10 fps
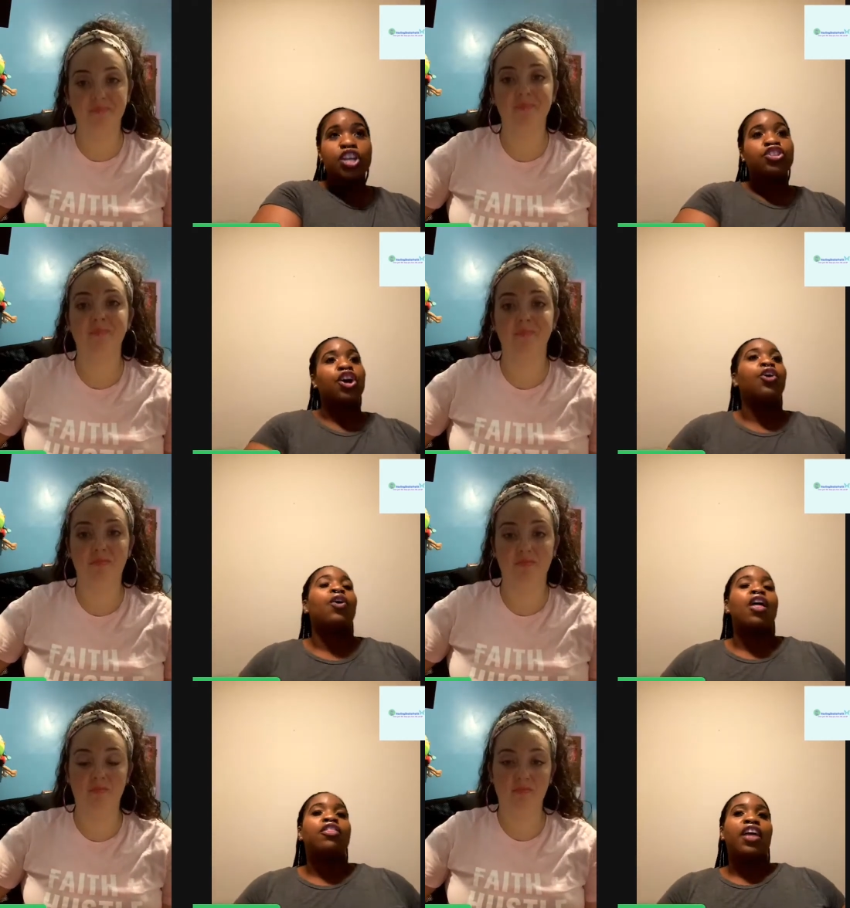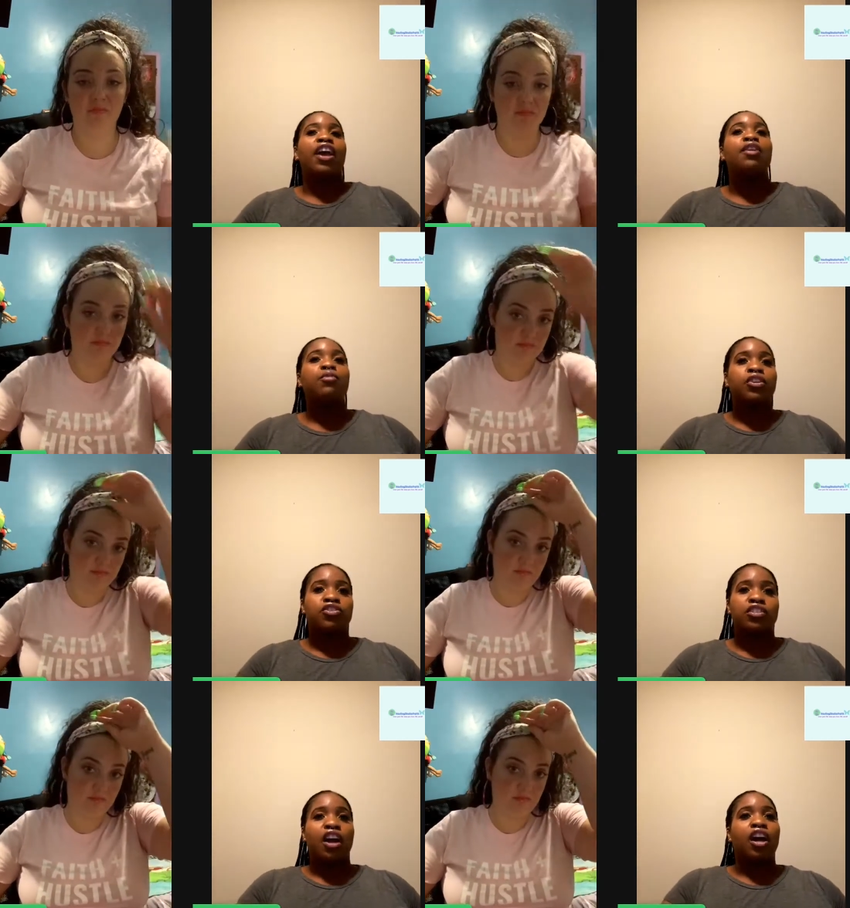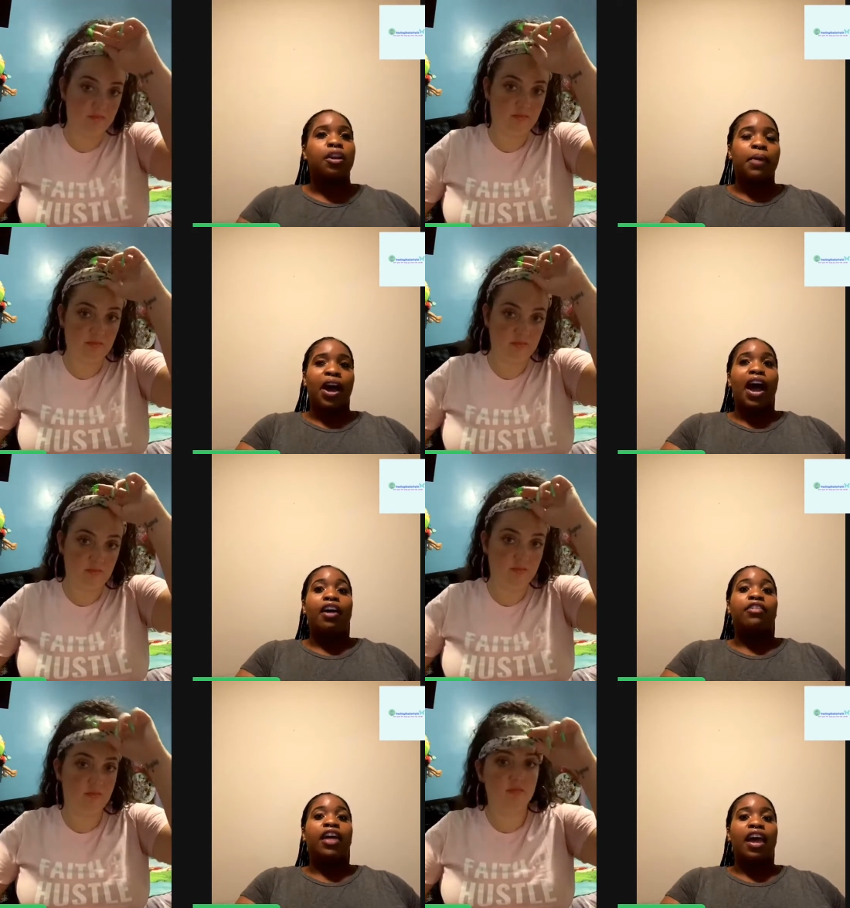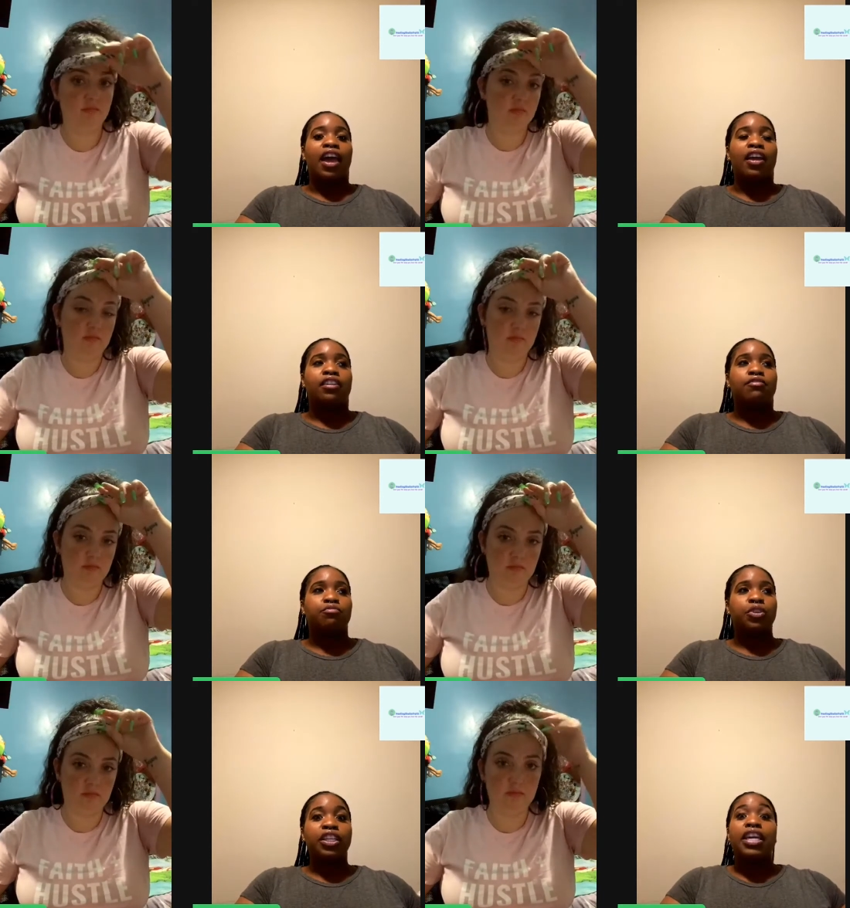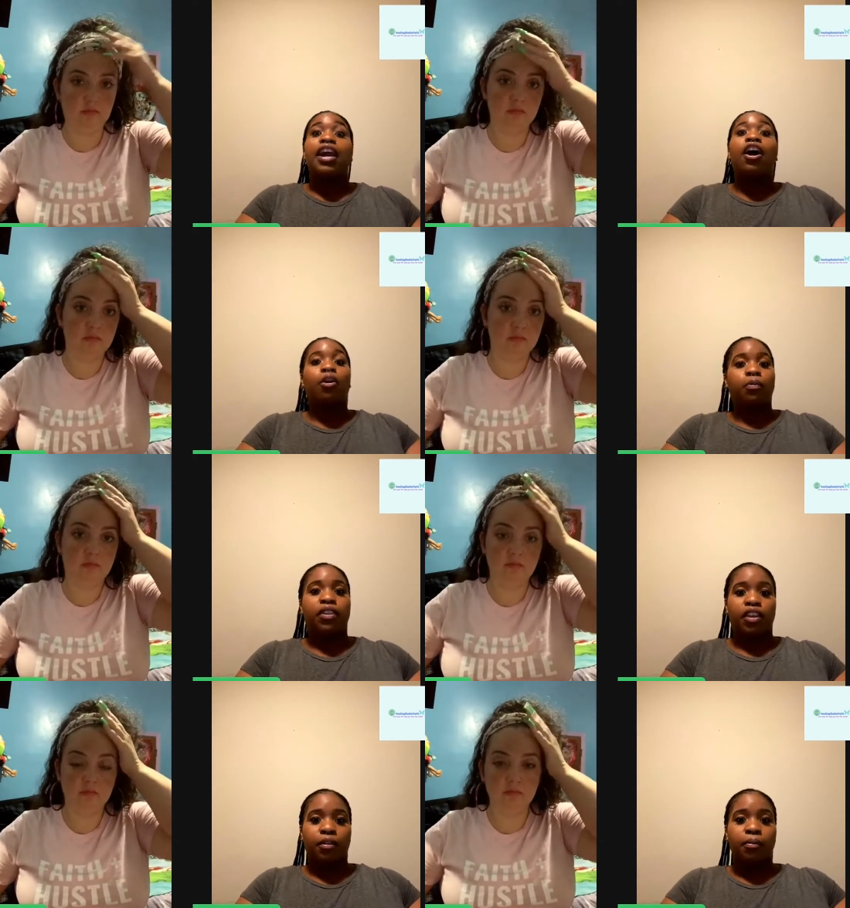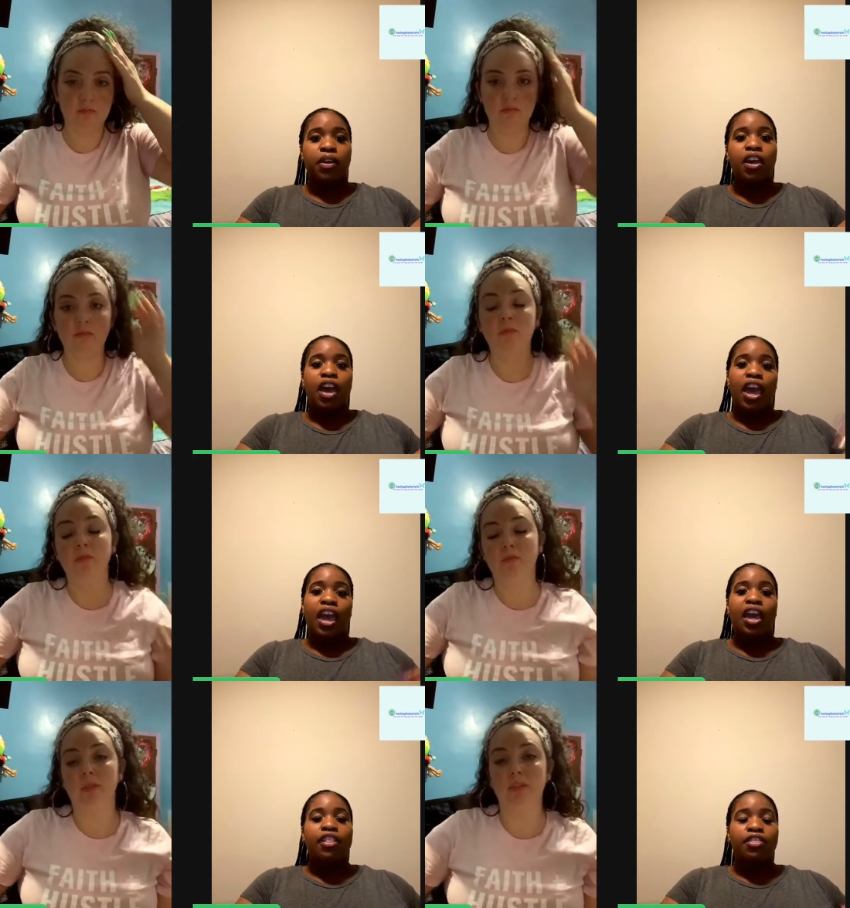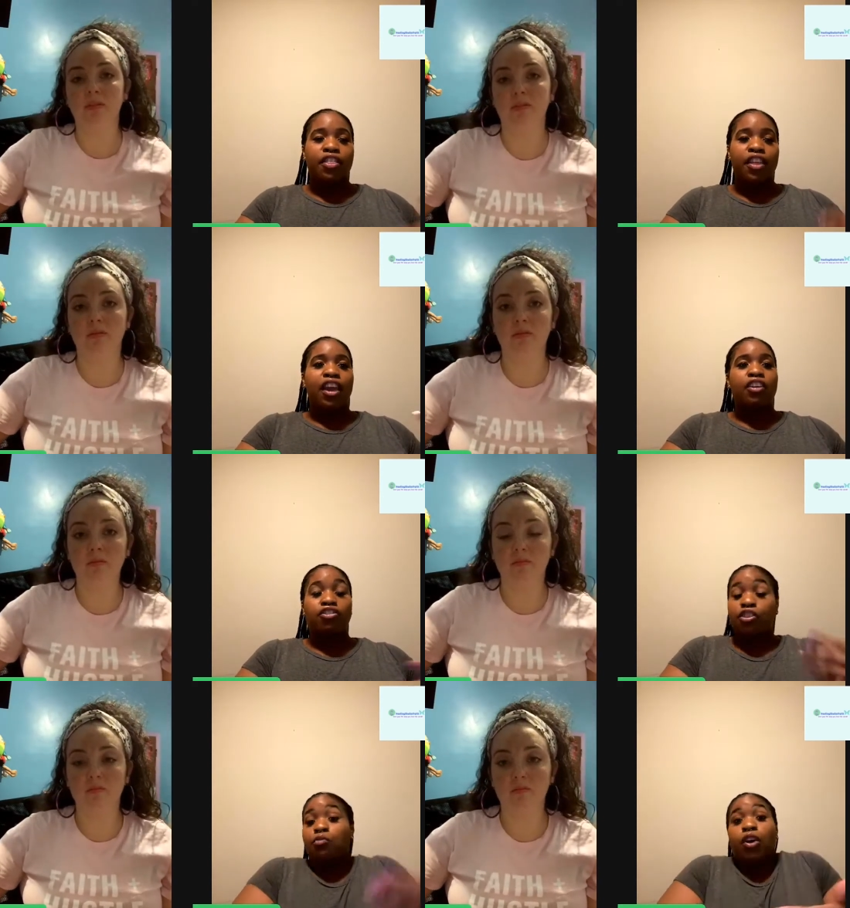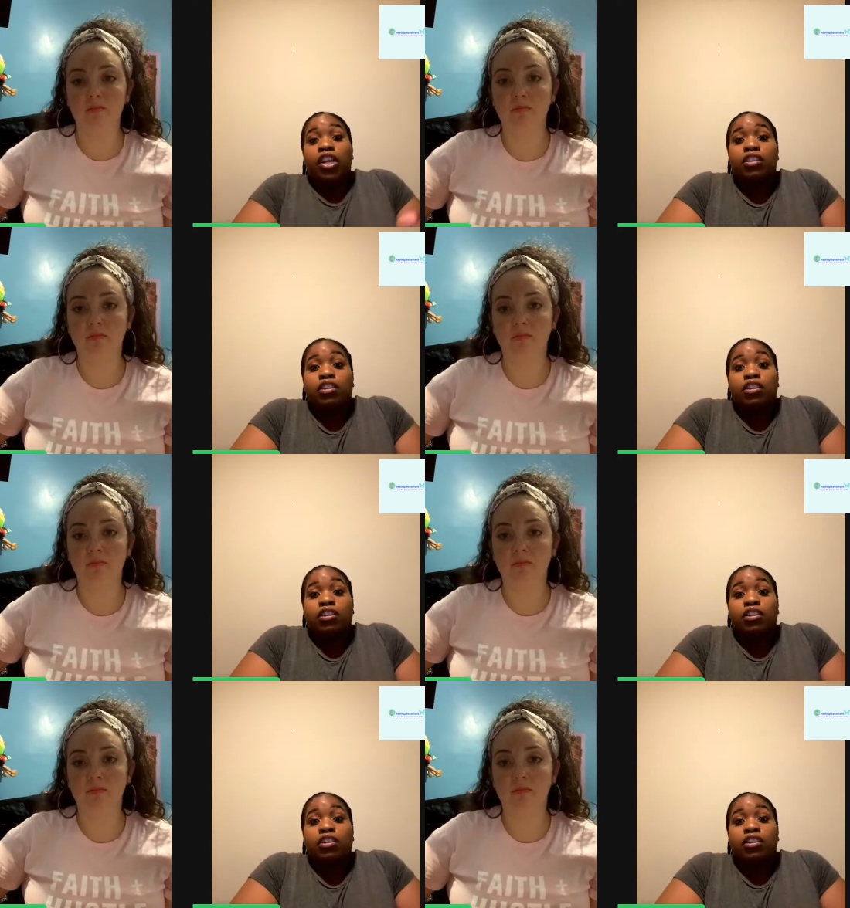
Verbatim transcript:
Speaker 1: So they were just talking about that really helped them. And he wanted to